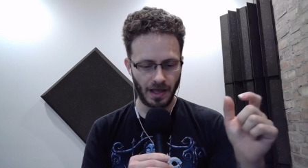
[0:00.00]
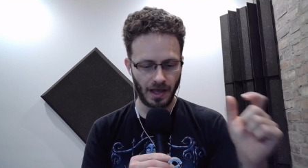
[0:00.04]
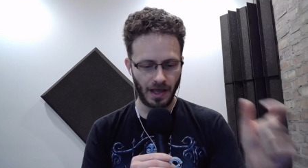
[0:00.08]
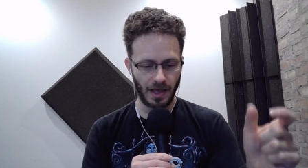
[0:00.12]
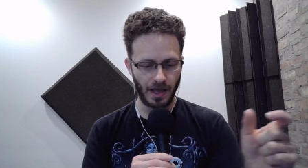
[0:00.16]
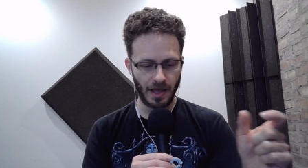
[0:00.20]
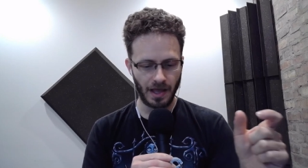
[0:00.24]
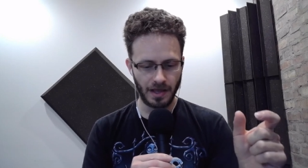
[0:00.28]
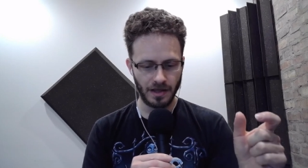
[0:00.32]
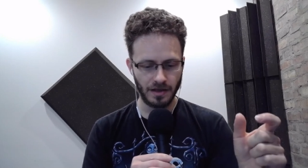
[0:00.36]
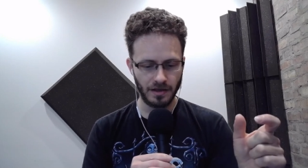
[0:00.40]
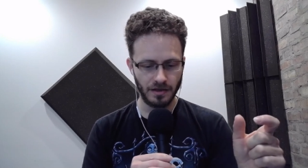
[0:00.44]

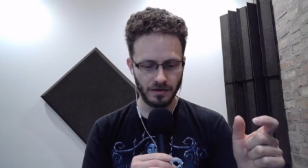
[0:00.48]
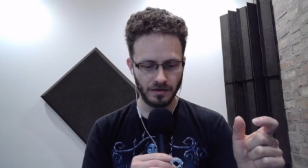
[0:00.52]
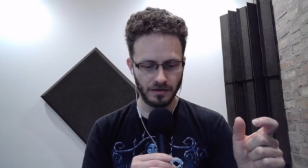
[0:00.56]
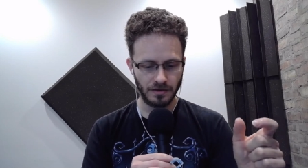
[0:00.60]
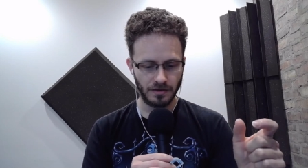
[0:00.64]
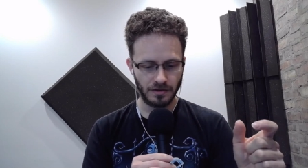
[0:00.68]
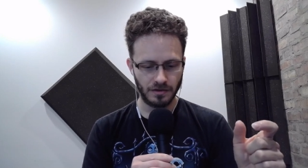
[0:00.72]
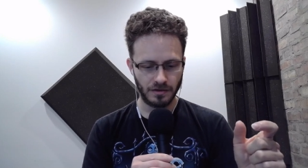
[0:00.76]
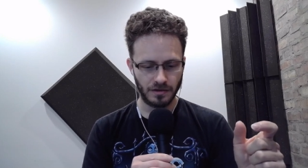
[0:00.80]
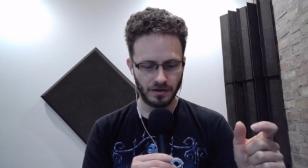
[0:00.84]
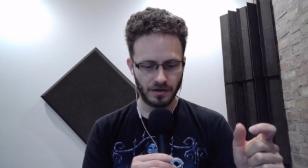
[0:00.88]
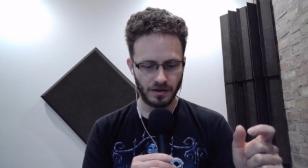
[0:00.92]
Egg
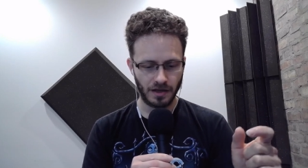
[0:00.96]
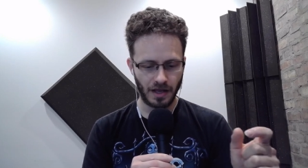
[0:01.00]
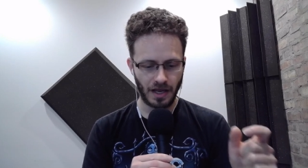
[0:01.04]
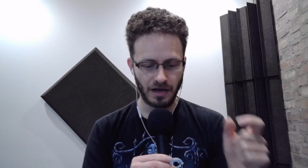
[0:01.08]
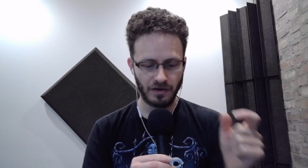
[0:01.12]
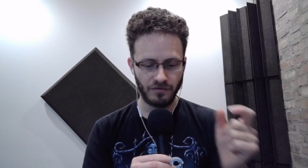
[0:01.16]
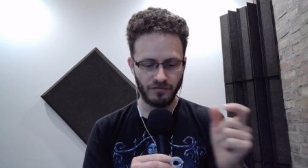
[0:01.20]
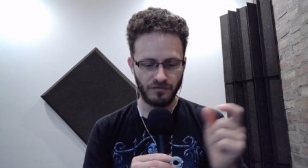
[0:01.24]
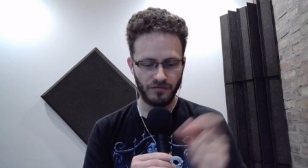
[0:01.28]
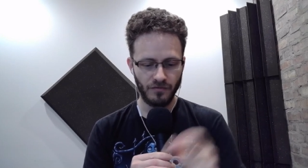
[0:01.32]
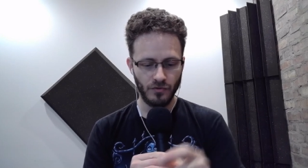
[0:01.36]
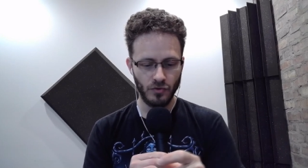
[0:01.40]

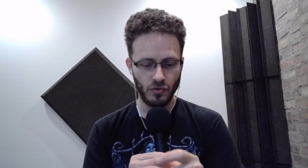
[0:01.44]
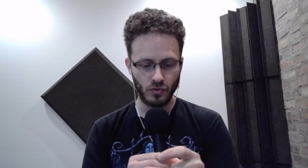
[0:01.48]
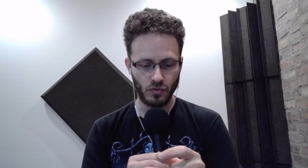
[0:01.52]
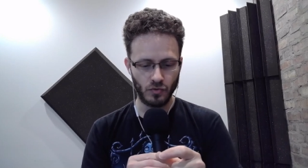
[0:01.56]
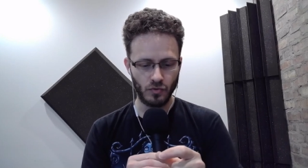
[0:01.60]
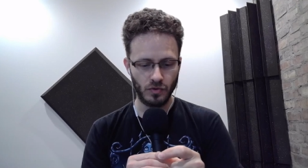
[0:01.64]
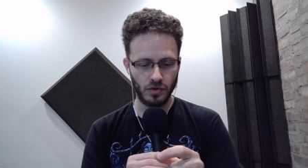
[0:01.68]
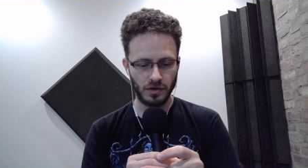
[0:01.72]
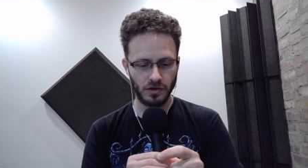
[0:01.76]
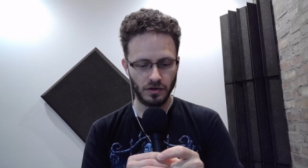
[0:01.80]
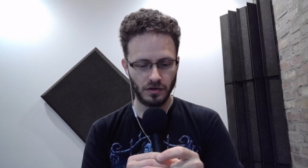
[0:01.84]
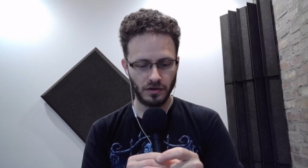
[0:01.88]
and
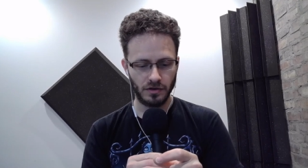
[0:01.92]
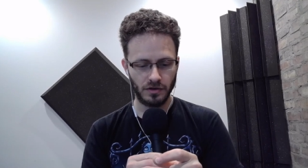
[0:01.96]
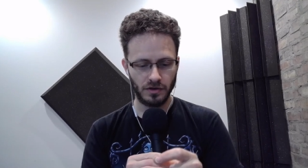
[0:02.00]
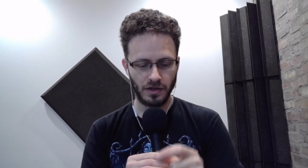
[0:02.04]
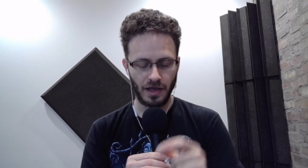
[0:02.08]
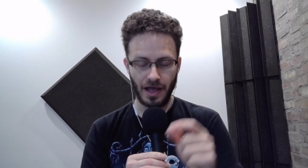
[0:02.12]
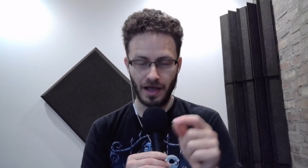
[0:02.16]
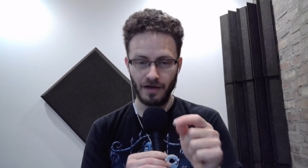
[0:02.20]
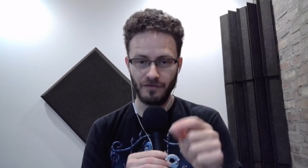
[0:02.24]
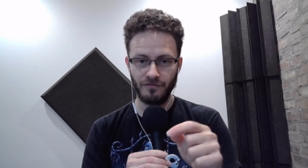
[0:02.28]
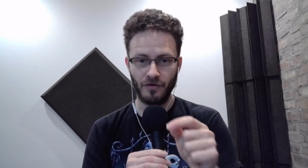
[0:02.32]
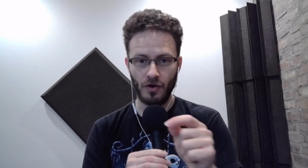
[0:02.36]
foo,
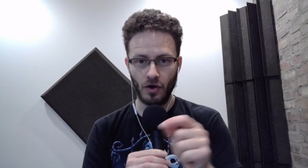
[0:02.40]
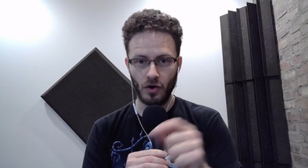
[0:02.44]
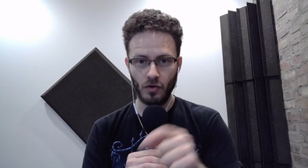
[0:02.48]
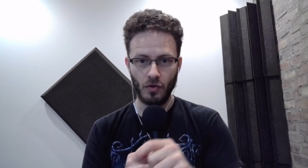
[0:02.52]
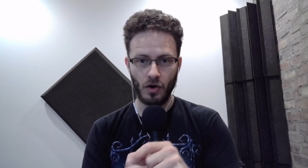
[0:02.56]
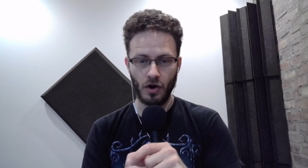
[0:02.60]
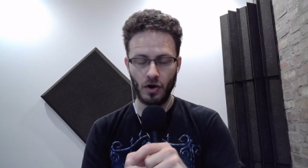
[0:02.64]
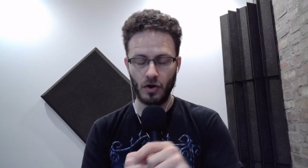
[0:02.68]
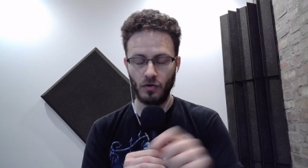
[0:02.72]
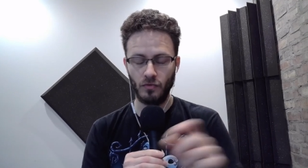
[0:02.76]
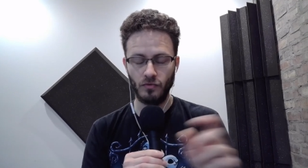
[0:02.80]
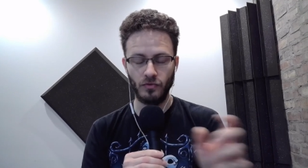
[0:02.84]

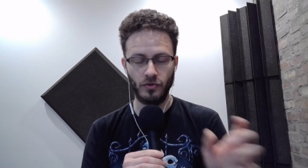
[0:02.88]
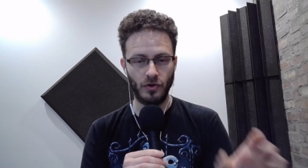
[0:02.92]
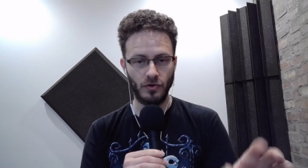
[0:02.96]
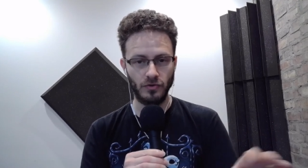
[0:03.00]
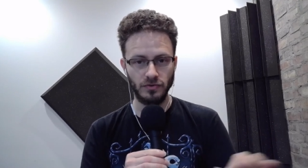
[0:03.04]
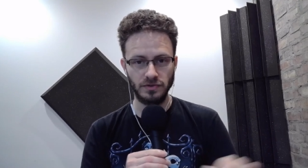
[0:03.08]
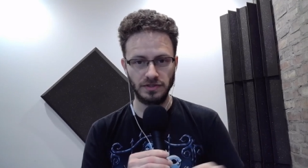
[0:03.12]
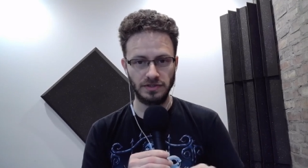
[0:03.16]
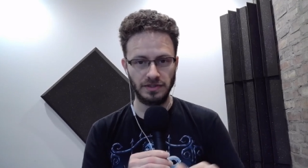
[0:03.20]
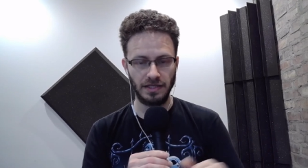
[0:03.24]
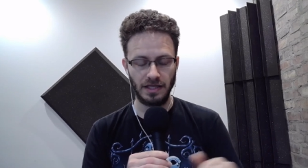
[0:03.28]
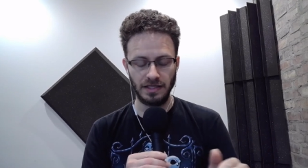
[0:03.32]
F-O-O,
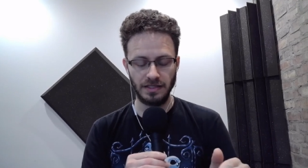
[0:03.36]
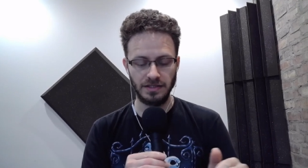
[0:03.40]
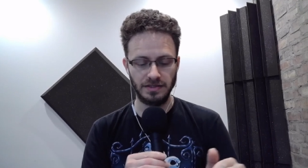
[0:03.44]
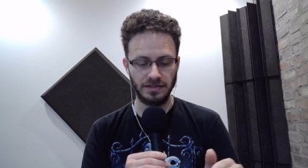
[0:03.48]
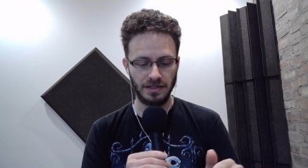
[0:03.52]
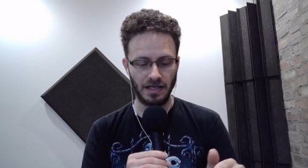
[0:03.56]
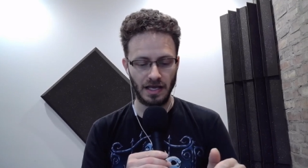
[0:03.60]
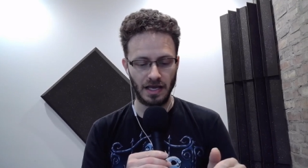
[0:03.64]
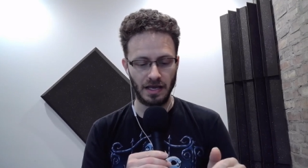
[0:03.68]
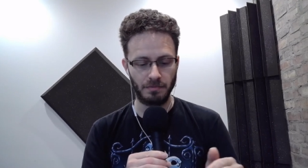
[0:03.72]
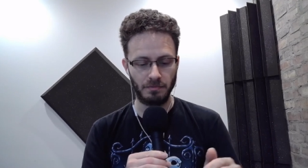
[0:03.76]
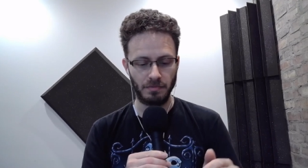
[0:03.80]
those stay the
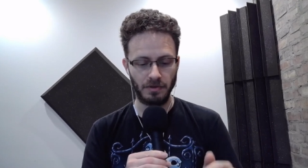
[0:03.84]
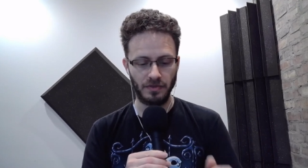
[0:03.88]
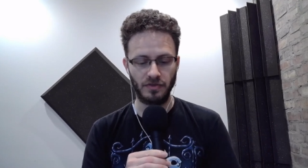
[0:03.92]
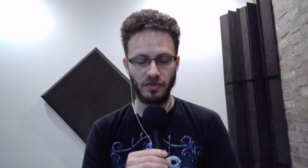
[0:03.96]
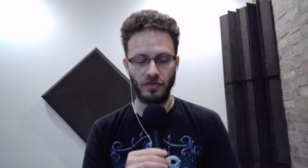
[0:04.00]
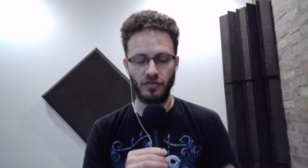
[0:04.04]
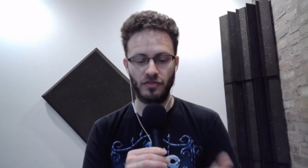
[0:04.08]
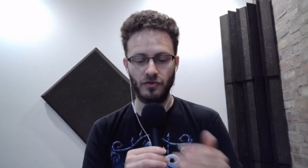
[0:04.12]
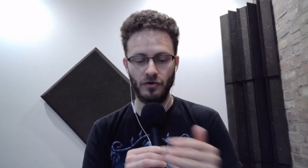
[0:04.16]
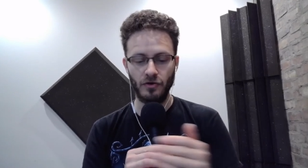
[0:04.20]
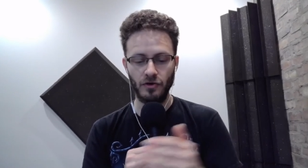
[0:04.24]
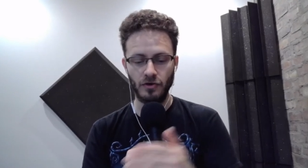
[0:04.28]
same, but the
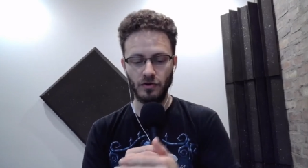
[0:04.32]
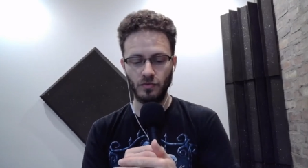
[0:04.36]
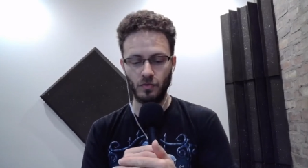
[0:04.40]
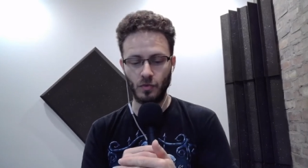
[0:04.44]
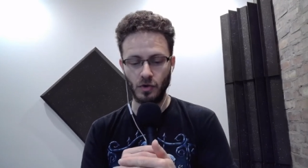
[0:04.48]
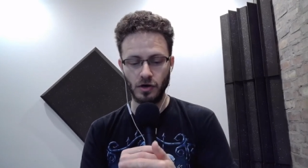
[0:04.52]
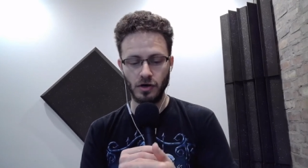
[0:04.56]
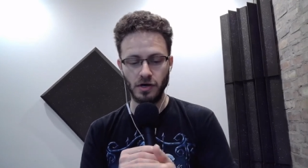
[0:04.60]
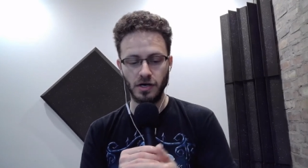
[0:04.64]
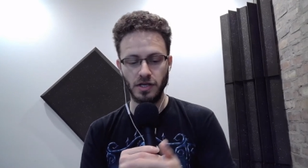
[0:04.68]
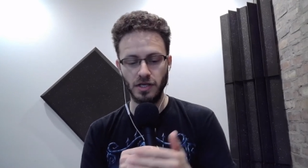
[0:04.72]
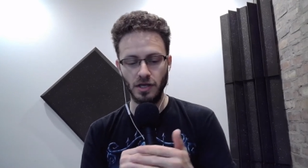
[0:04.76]
third
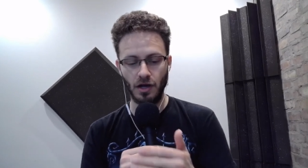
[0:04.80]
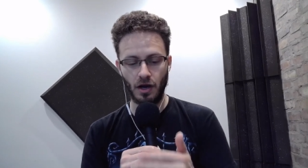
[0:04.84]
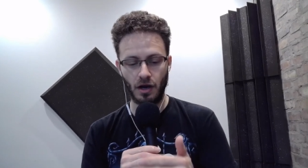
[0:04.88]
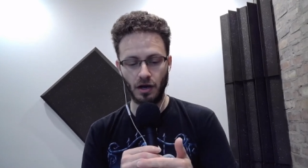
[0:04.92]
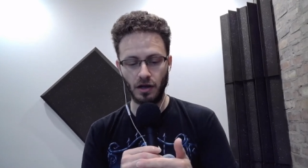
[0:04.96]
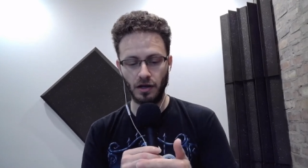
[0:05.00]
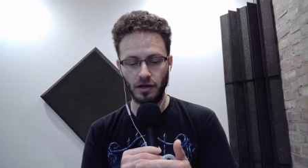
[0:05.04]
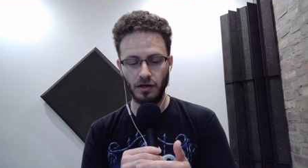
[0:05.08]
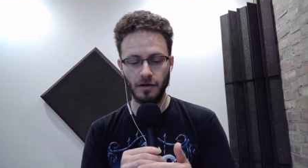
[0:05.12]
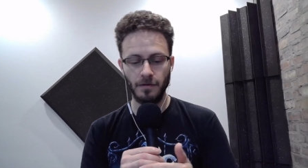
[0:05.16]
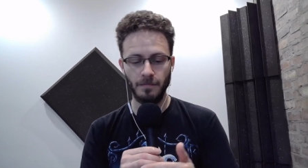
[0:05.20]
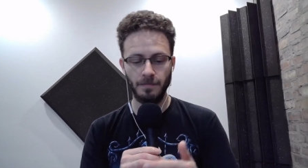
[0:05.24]
word,
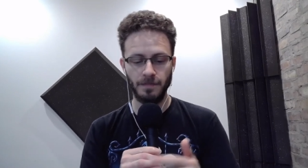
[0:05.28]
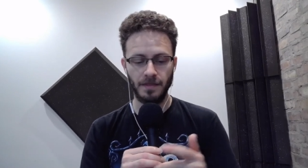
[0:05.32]
young,